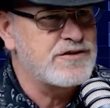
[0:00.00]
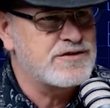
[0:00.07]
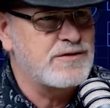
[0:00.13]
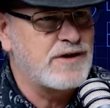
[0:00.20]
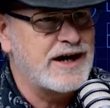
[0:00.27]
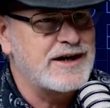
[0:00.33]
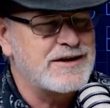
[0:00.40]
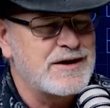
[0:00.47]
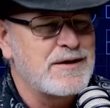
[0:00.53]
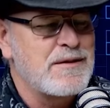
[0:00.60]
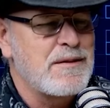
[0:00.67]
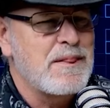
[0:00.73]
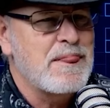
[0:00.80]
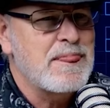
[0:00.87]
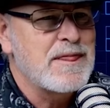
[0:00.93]
right?
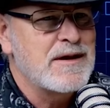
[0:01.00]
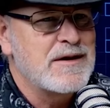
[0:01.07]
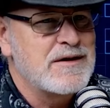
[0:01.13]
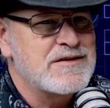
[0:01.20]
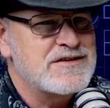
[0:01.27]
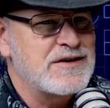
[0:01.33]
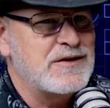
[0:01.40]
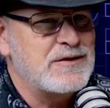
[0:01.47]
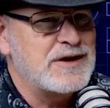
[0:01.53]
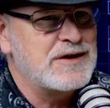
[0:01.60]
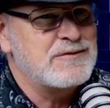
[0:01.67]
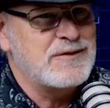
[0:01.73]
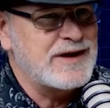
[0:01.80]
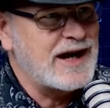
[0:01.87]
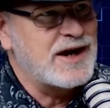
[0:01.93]
So uh,
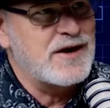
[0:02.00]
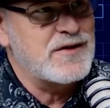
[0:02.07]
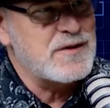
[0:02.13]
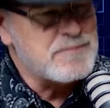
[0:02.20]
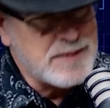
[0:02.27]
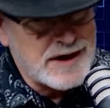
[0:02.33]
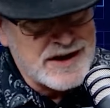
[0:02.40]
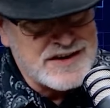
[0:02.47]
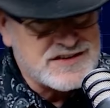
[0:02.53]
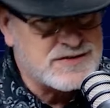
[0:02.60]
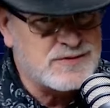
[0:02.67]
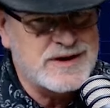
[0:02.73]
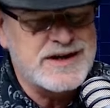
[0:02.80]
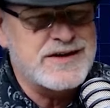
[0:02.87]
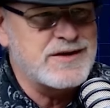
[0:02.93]
we got on the bus,
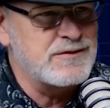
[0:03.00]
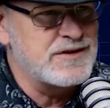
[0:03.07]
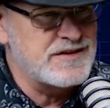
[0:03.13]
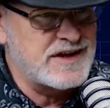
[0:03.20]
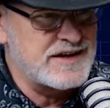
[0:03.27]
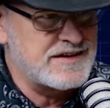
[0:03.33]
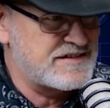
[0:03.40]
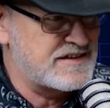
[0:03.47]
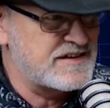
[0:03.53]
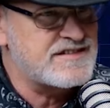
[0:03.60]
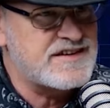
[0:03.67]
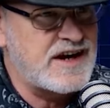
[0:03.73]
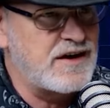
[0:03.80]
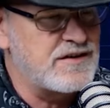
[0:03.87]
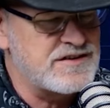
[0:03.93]
went. There were like six
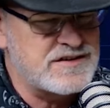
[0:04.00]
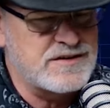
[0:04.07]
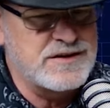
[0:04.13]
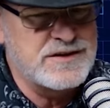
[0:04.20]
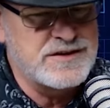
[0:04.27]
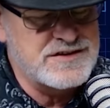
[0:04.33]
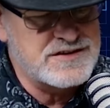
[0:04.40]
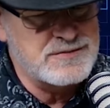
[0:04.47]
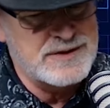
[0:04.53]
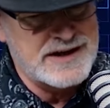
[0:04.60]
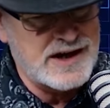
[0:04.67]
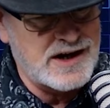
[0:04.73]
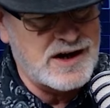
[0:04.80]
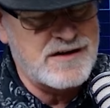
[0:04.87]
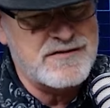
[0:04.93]
counselors. We
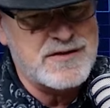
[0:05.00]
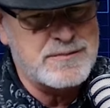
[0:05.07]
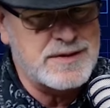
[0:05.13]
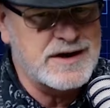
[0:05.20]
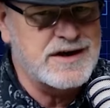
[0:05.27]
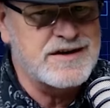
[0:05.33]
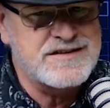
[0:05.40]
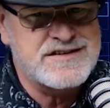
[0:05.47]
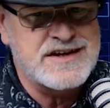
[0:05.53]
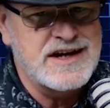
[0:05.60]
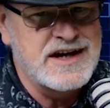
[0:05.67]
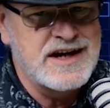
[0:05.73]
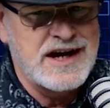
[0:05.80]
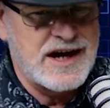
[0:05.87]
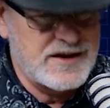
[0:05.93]
got off the bus,
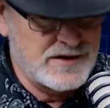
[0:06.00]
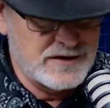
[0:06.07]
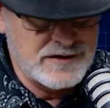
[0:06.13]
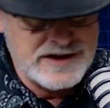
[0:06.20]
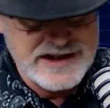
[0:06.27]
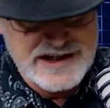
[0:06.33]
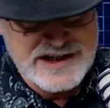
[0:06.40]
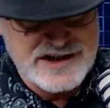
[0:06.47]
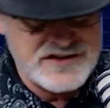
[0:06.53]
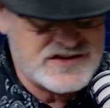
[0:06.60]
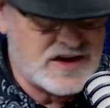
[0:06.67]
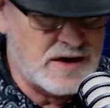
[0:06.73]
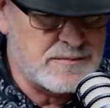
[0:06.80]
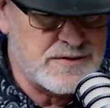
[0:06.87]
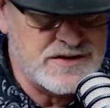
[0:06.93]
and they're leading us up this